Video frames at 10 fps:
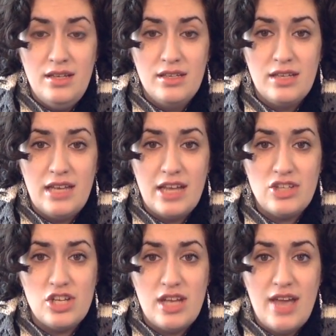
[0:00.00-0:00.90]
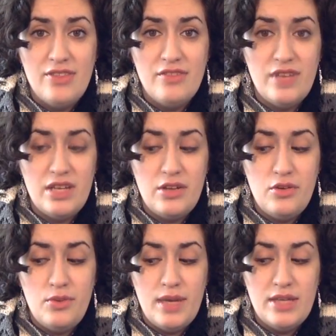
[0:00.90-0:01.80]
connection at the
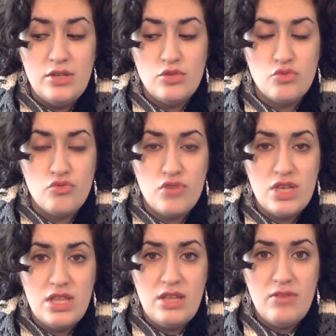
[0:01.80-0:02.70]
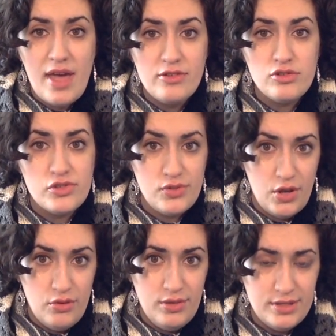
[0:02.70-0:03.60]
venue is really rather
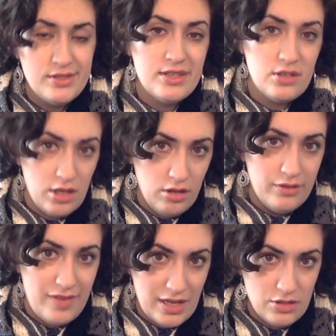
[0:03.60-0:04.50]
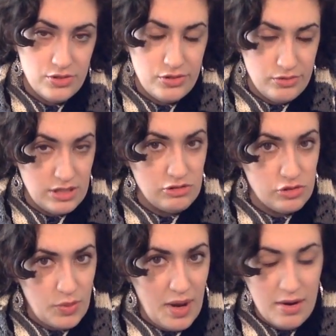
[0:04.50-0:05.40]
slow considering all the vendors using
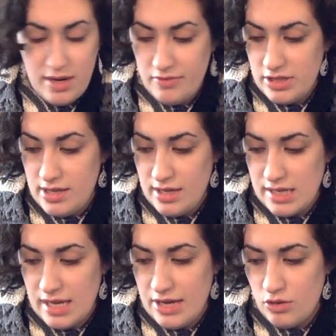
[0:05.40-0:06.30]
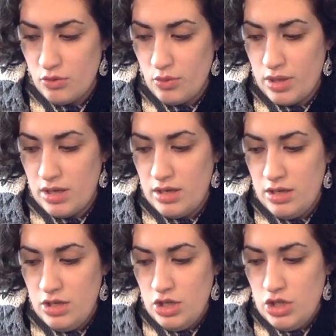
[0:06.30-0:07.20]
Square and everything, and I don't want
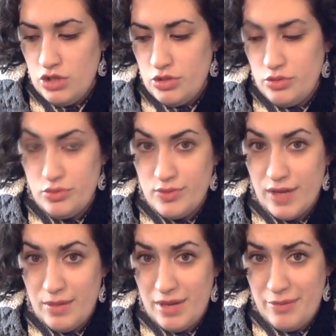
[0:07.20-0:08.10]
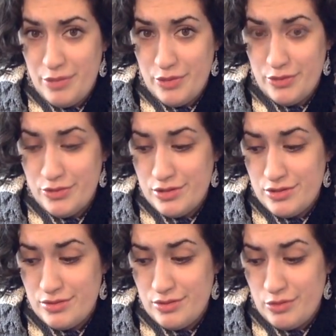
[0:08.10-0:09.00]
to gum up
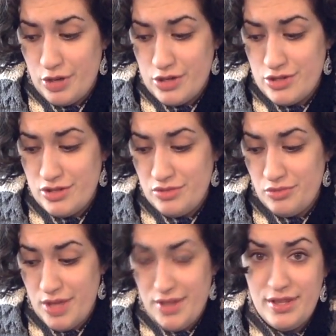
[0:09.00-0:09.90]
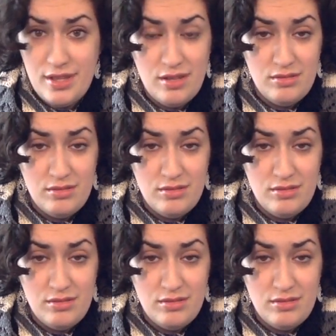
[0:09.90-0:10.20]
those the works with